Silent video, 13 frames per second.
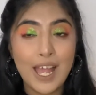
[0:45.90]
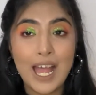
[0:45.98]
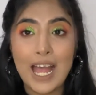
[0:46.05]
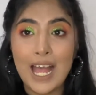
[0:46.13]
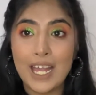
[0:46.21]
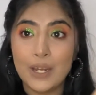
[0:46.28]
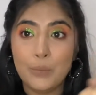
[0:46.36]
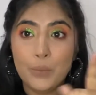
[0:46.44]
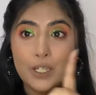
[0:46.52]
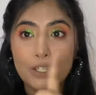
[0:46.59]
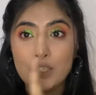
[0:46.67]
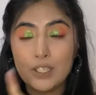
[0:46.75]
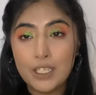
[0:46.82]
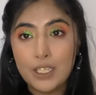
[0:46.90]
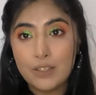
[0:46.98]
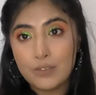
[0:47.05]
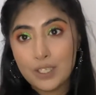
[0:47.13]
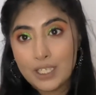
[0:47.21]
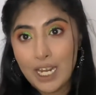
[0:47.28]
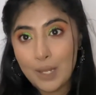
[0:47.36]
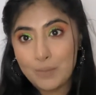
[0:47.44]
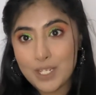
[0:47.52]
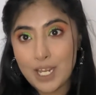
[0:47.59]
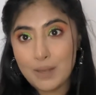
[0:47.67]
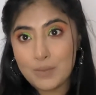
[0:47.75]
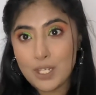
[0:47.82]
I will leave the
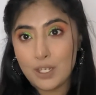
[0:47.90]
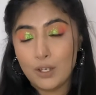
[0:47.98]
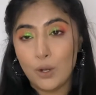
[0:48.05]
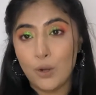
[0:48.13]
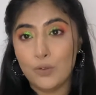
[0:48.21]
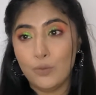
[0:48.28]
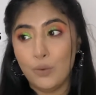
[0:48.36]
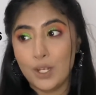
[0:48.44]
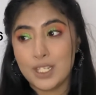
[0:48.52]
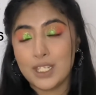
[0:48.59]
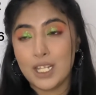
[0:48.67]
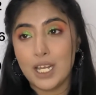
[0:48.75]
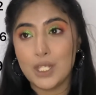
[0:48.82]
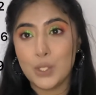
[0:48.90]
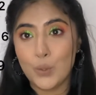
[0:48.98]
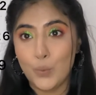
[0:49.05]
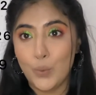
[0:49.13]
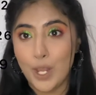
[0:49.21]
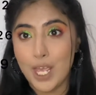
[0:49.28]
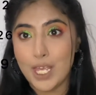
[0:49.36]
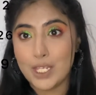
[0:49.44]
timestamps here of what starts where,